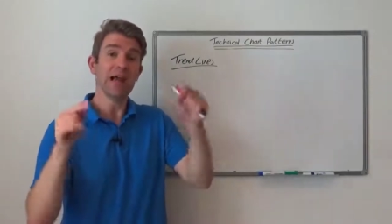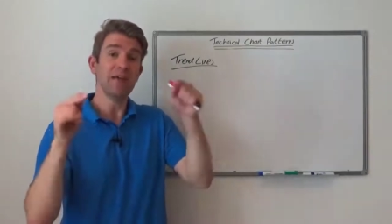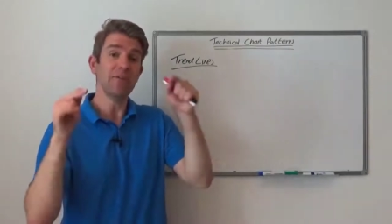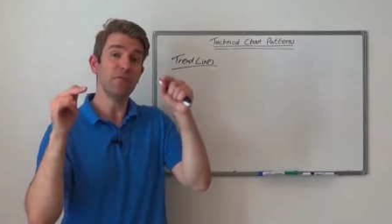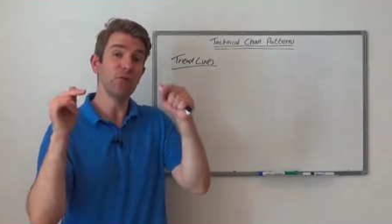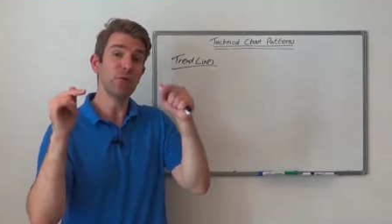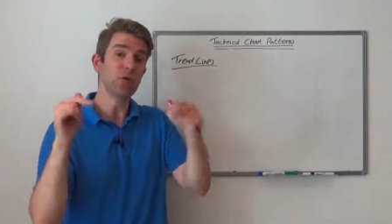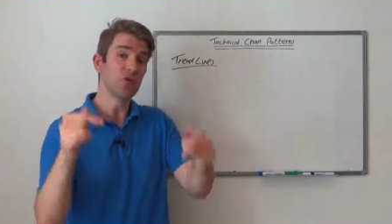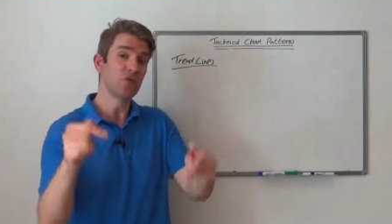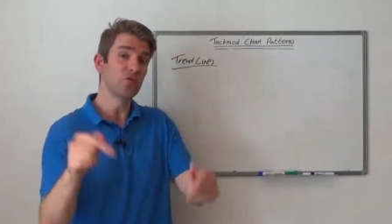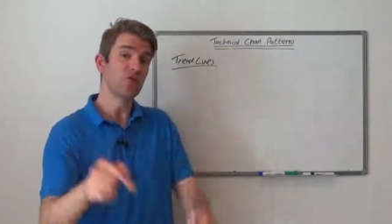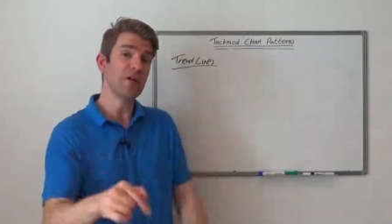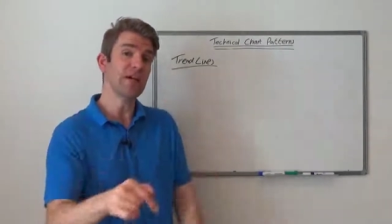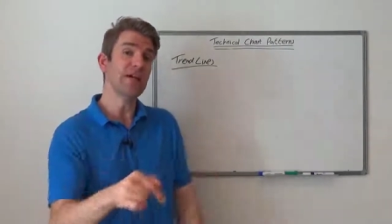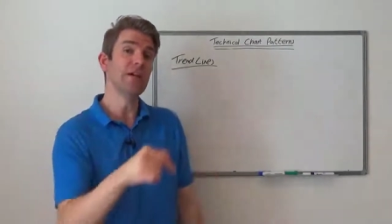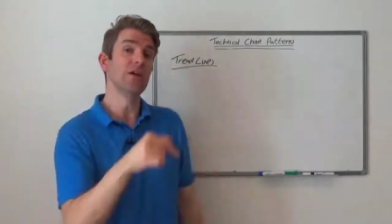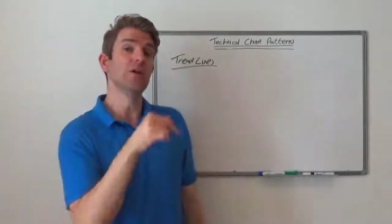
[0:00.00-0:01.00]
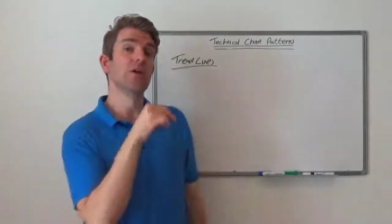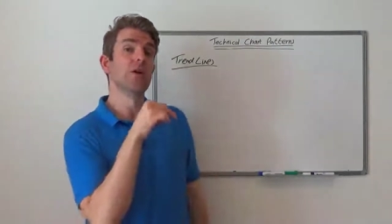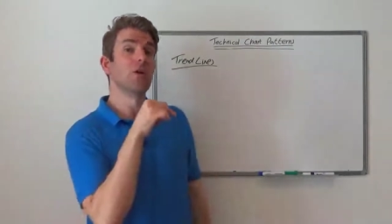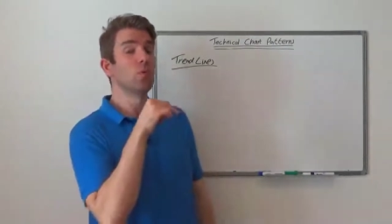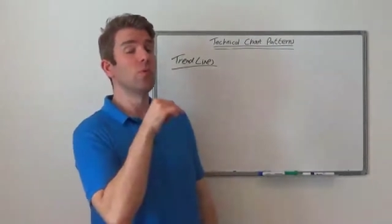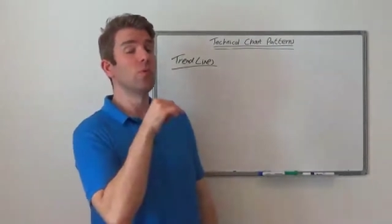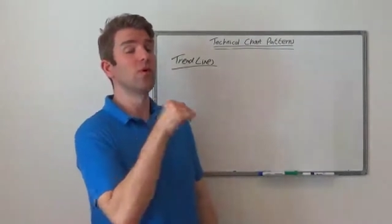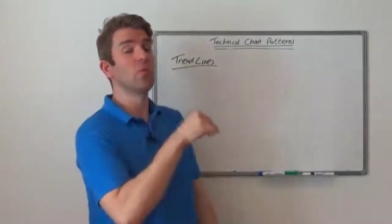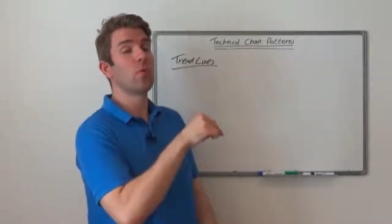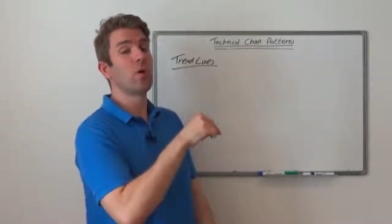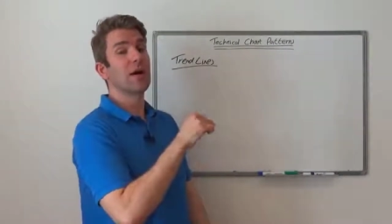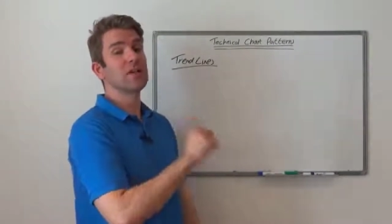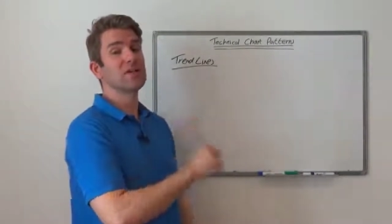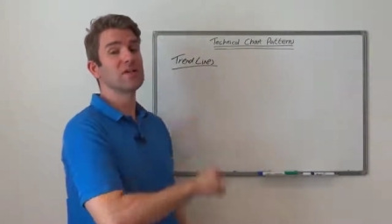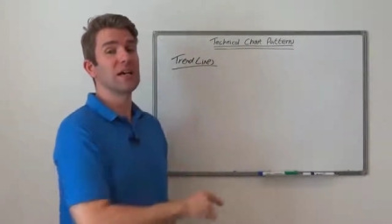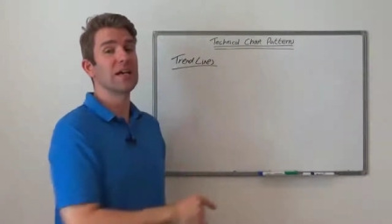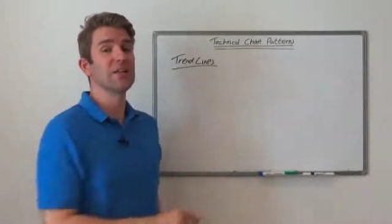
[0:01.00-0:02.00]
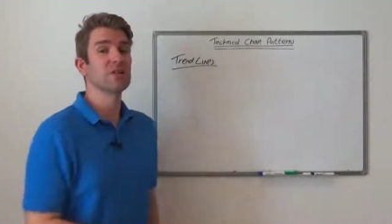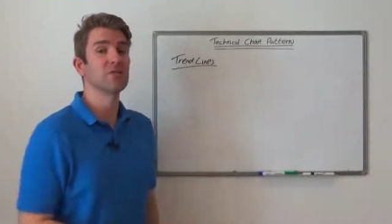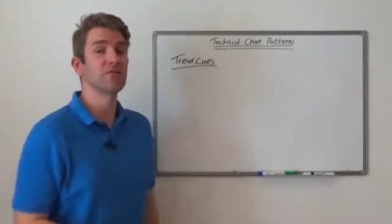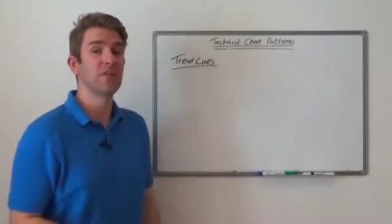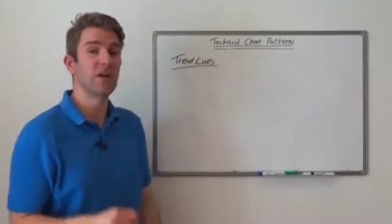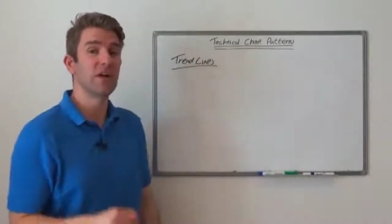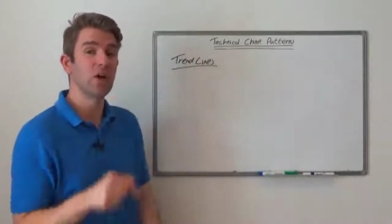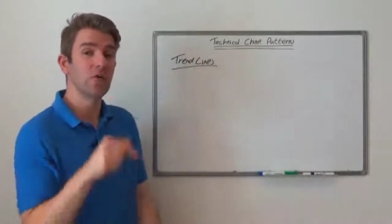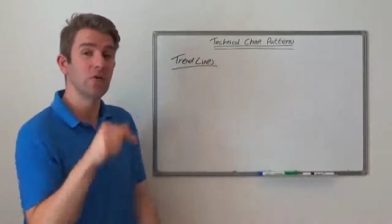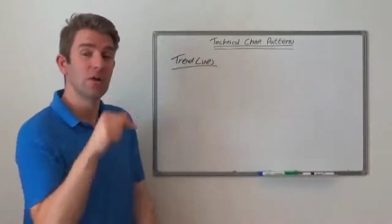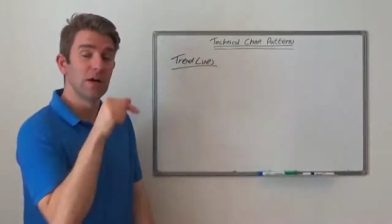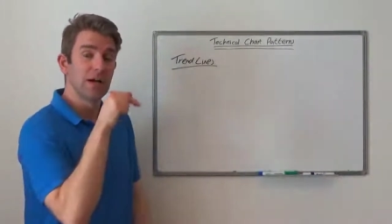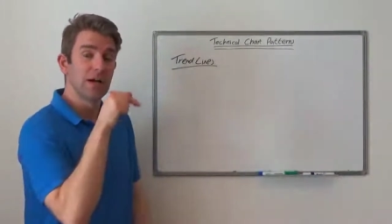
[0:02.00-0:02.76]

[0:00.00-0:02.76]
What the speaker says: If you agree with what I say in this video,